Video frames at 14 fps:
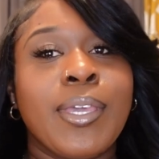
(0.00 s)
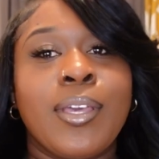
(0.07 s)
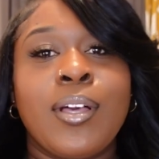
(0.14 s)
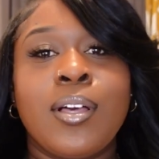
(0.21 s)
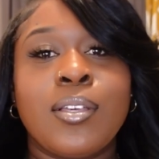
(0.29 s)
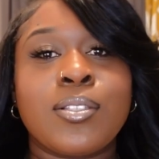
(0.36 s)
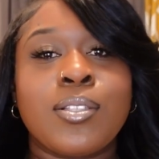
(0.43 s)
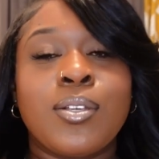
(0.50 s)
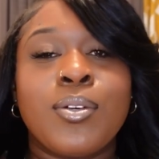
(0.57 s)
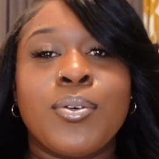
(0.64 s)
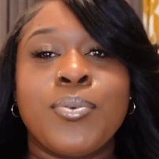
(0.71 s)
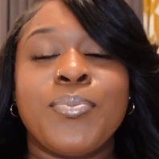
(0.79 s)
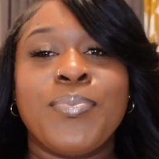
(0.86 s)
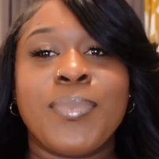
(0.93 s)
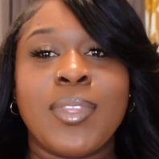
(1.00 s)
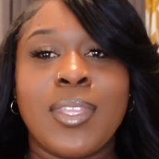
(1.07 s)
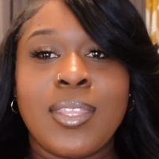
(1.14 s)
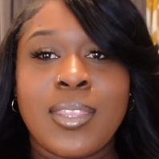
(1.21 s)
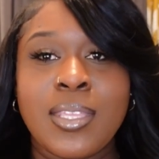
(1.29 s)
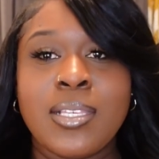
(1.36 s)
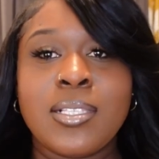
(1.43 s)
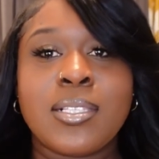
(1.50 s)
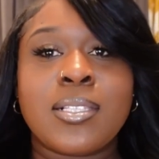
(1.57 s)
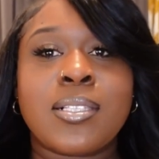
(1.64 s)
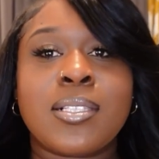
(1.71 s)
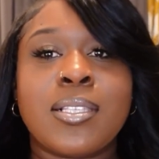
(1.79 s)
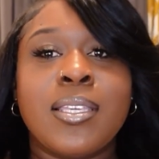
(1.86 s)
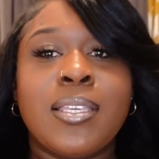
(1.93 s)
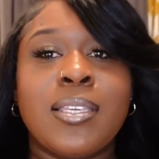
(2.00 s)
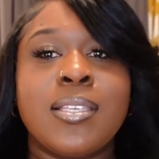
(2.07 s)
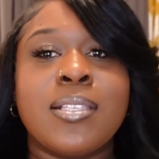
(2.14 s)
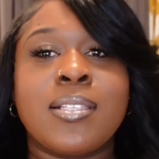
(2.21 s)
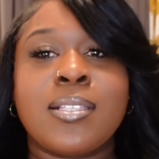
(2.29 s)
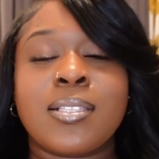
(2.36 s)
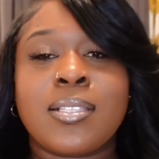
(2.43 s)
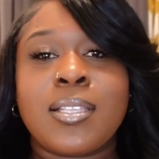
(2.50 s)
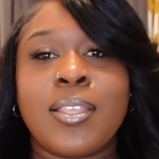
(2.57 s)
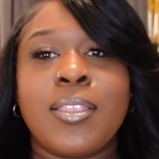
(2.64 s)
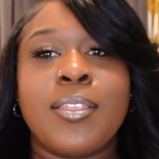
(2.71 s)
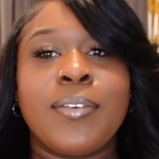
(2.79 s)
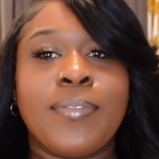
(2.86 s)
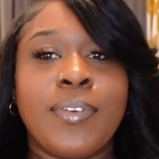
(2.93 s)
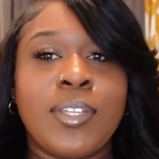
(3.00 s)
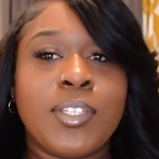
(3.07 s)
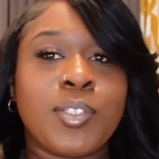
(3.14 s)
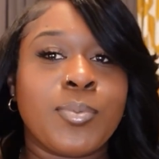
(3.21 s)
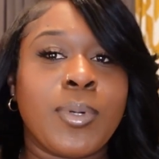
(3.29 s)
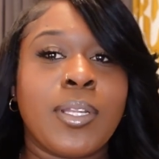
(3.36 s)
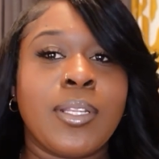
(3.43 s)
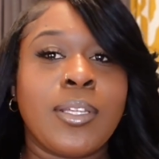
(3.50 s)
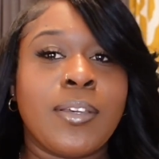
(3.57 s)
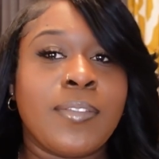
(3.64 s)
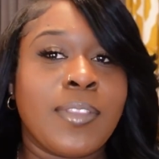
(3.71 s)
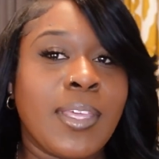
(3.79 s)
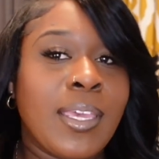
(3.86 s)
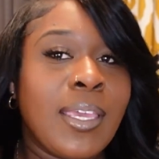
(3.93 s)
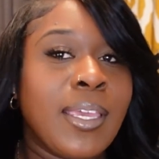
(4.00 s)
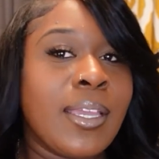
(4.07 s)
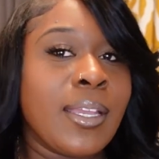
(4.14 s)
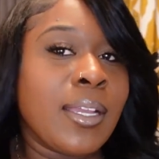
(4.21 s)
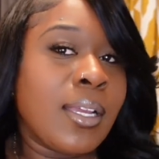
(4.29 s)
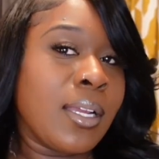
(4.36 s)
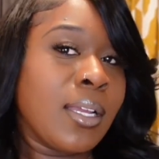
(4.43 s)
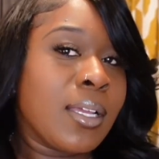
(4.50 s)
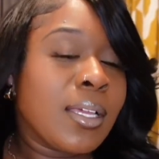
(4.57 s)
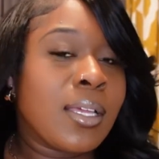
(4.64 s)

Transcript: Okay, y'all, so this is the finished product of the hair.